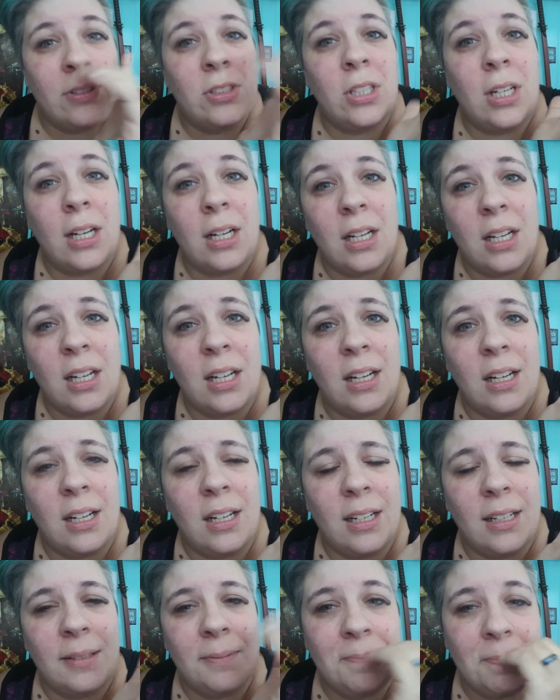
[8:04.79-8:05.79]

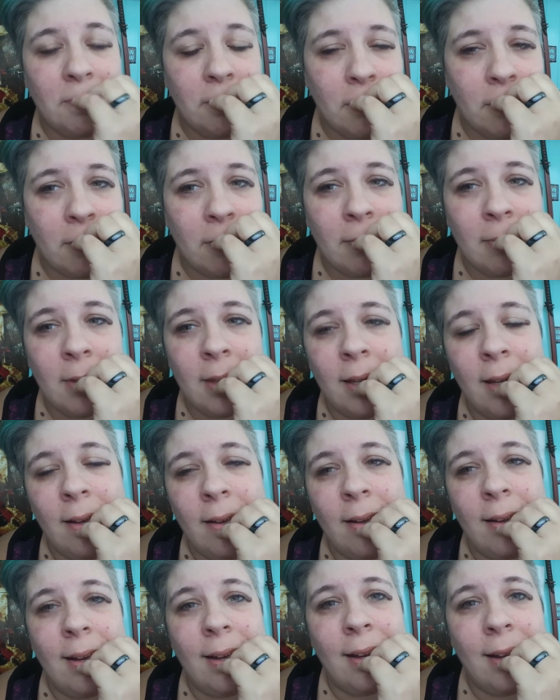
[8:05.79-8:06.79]
Ta-da!
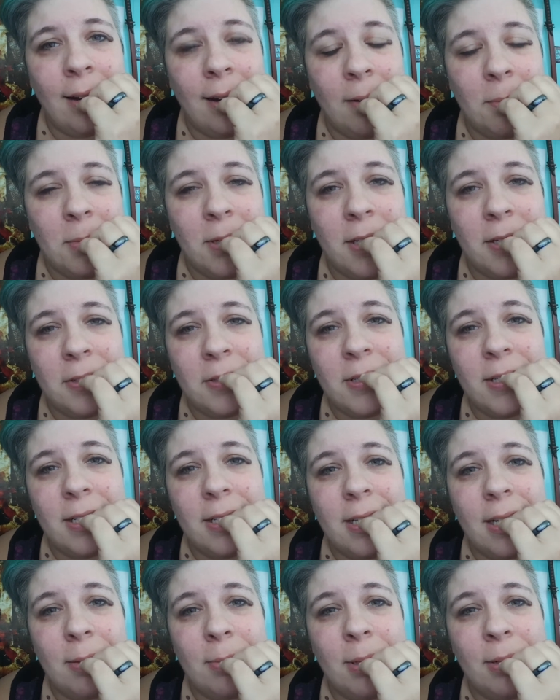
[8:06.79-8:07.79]
And how many years did
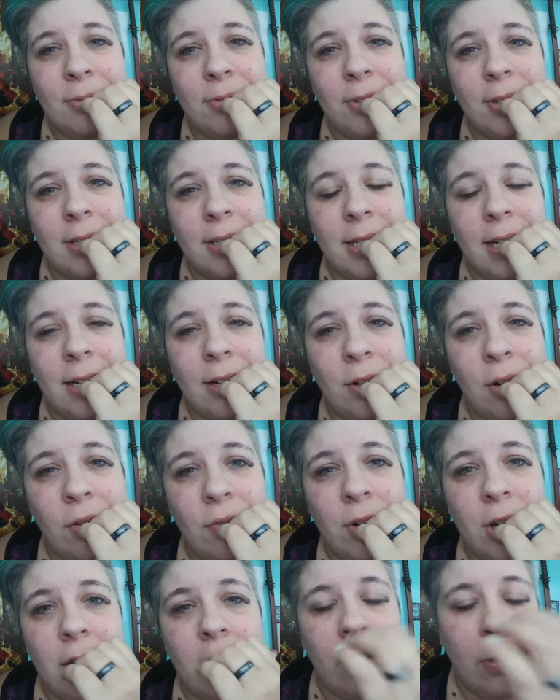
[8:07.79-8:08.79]
it take me to get
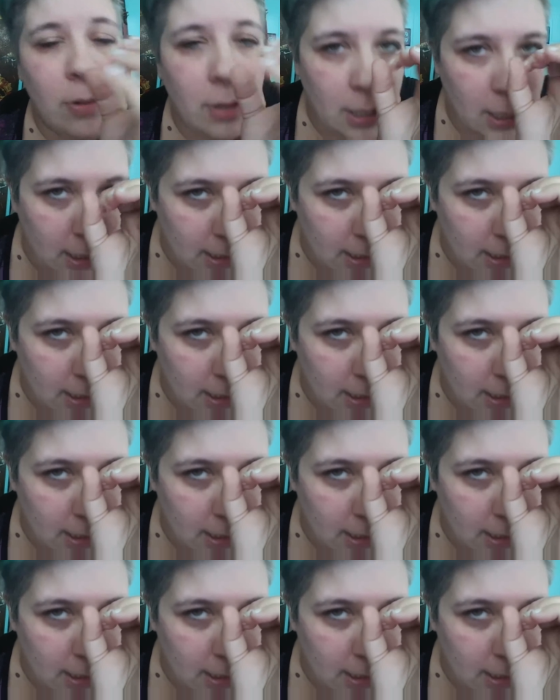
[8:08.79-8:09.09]
over you?